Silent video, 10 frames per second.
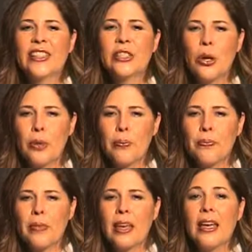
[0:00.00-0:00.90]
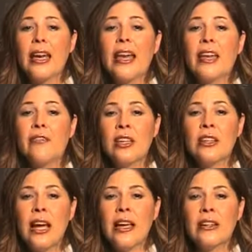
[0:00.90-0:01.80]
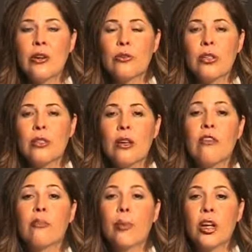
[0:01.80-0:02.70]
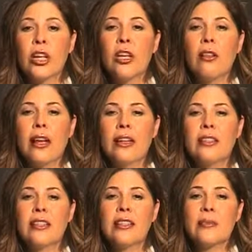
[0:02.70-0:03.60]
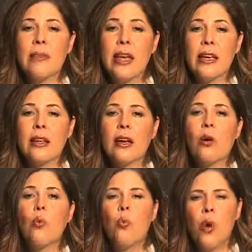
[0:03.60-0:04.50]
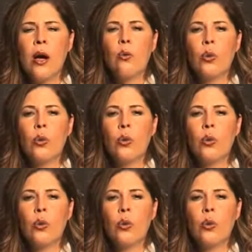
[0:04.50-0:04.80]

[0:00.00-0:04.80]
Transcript: So, if the diagnosis of bronchiolitis is made, what